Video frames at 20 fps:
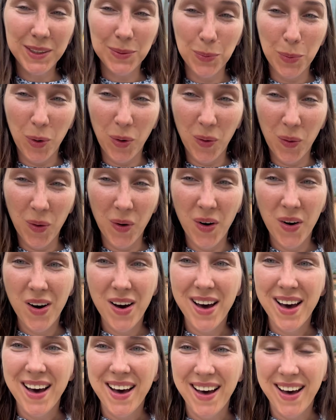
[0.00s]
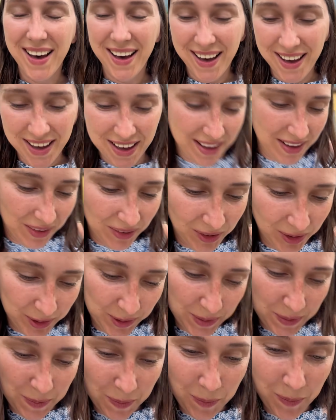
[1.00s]
more
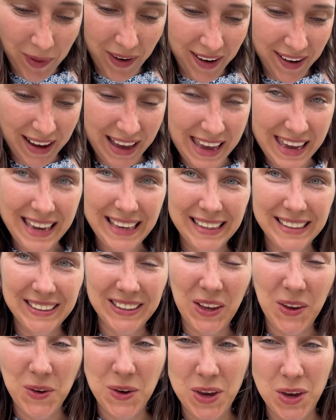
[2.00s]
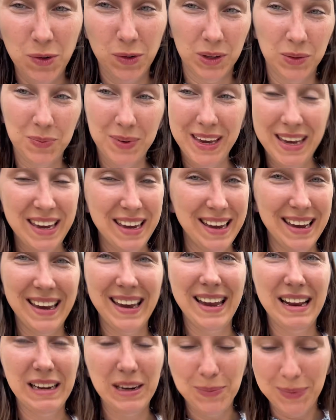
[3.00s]
on bike, so he will be here
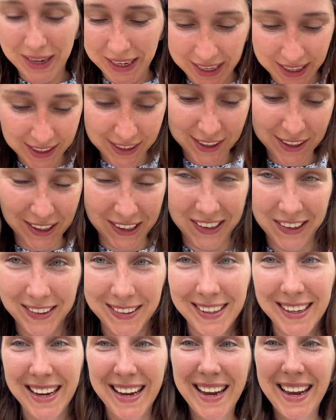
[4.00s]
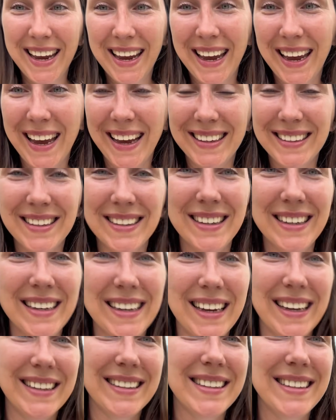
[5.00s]
any minute soon. And I
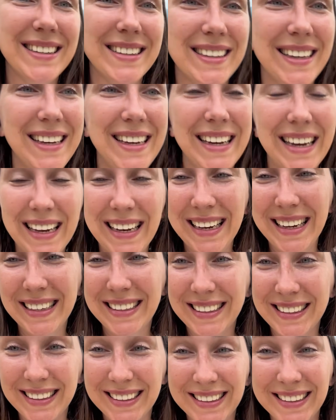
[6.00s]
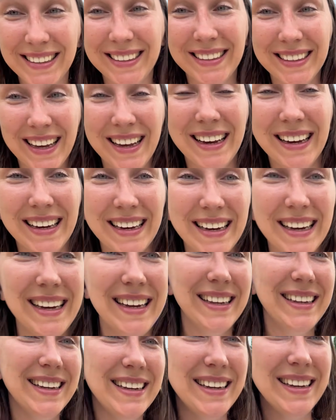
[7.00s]
can see a little
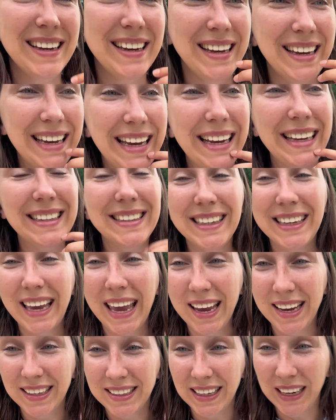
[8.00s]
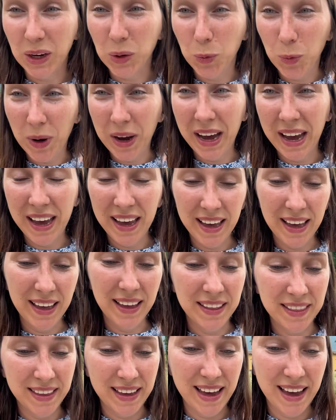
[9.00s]
sign indicating where
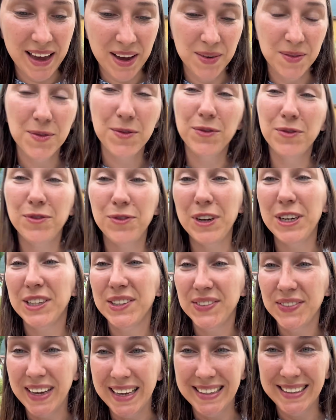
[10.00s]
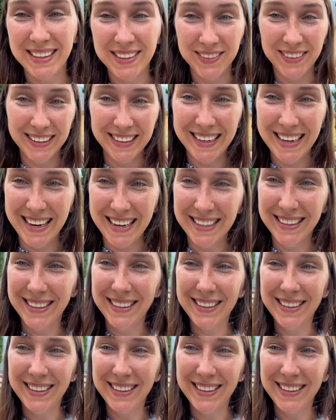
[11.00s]
the fish festival is.